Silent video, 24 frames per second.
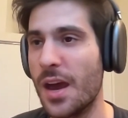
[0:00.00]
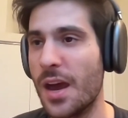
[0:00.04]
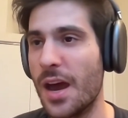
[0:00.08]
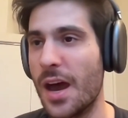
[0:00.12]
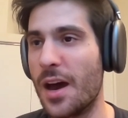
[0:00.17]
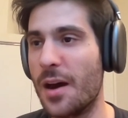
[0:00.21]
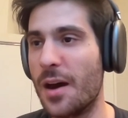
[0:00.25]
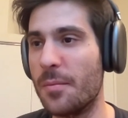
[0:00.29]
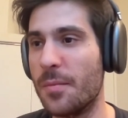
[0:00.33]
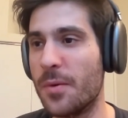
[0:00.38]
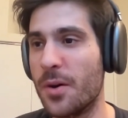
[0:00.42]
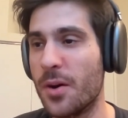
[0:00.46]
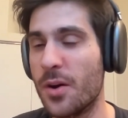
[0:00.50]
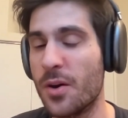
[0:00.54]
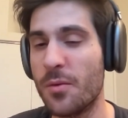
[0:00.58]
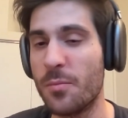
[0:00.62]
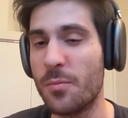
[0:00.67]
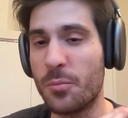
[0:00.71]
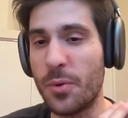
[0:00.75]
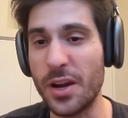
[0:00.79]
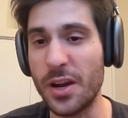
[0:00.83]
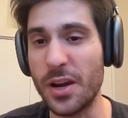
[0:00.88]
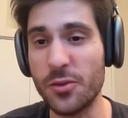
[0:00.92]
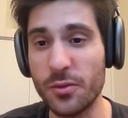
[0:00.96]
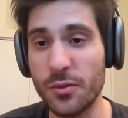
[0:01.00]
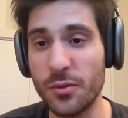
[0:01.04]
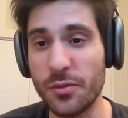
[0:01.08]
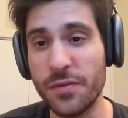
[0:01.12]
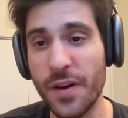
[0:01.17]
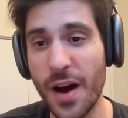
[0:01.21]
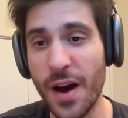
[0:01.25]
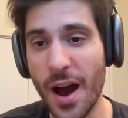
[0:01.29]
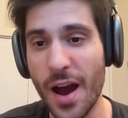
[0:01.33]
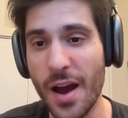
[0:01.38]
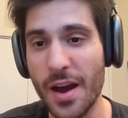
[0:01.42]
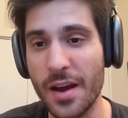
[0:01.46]
Um, breakthrough
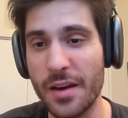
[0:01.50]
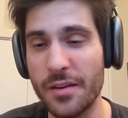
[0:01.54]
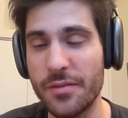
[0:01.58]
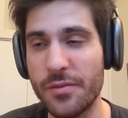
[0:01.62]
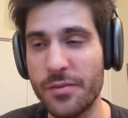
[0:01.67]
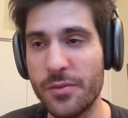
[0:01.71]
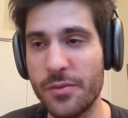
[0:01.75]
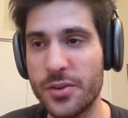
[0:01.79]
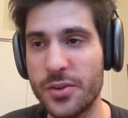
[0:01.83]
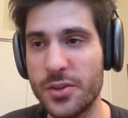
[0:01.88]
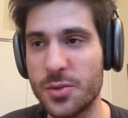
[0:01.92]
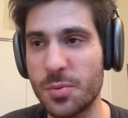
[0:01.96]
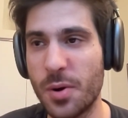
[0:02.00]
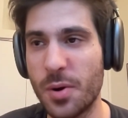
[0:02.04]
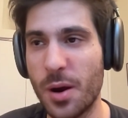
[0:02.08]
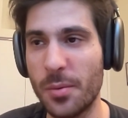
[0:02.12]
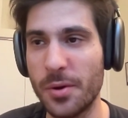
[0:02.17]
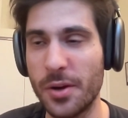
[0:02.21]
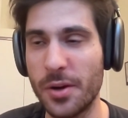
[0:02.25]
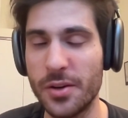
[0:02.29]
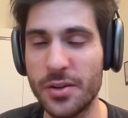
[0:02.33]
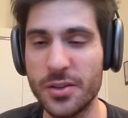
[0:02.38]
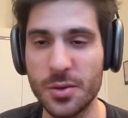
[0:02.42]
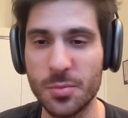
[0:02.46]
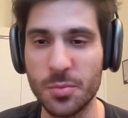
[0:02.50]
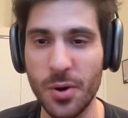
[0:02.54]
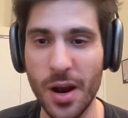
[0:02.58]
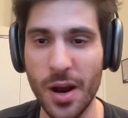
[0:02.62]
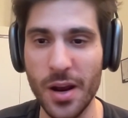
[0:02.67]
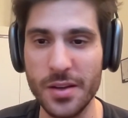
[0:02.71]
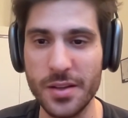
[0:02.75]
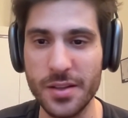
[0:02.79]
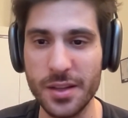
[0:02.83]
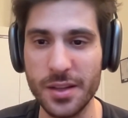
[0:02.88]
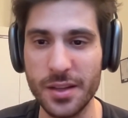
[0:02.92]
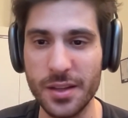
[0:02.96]
five, which is probably
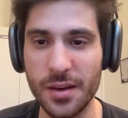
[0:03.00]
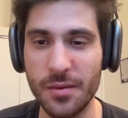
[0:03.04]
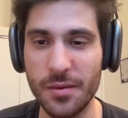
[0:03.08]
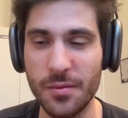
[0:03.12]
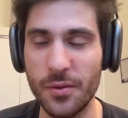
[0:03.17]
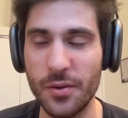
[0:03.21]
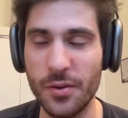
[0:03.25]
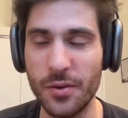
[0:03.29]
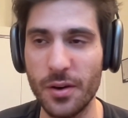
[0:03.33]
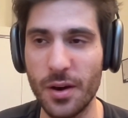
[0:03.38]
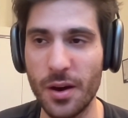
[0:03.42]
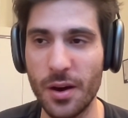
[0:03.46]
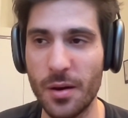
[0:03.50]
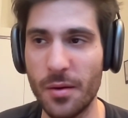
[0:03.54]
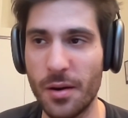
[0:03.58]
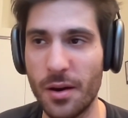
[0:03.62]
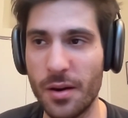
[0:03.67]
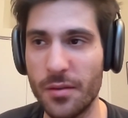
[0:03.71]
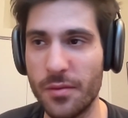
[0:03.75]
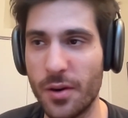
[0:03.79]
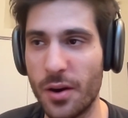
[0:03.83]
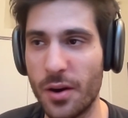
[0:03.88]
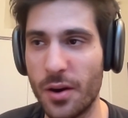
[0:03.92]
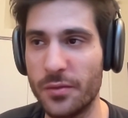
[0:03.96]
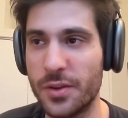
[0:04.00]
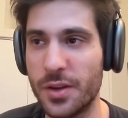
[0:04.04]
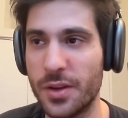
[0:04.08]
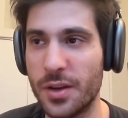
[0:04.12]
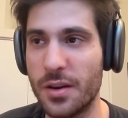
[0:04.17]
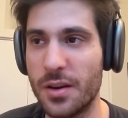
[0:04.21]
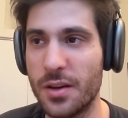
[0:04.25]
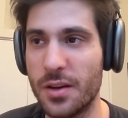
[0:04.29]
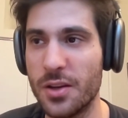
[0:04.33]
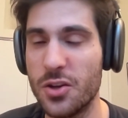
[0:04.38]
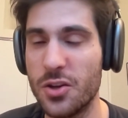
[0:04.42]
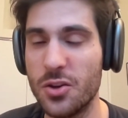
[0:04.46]
unsurprising that ever, uh, evolved
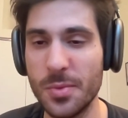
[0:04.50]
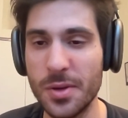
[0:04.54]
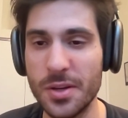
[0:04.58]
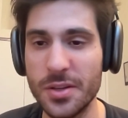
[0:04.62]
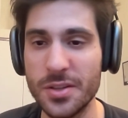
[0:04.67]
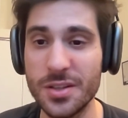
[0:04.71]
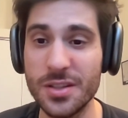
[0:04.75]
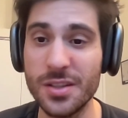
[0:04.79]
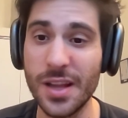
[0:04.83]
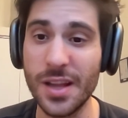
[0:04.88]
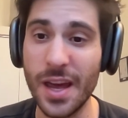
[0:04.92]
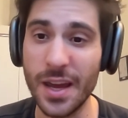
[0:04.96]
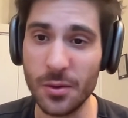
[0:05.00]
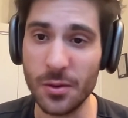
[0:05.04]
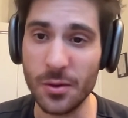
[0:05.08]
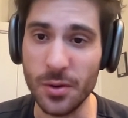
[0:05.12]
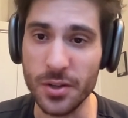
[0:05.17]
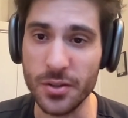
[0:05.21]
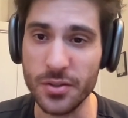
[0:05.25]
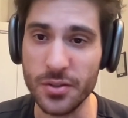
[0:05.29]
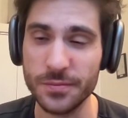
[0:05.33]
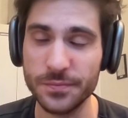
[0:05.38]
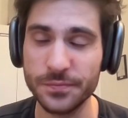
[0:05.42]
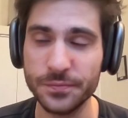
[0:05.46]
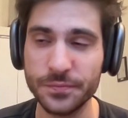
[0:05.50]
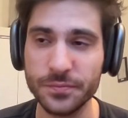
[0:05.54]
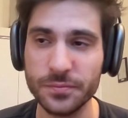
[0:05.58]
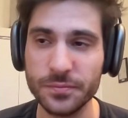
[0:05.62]
in humans, is language.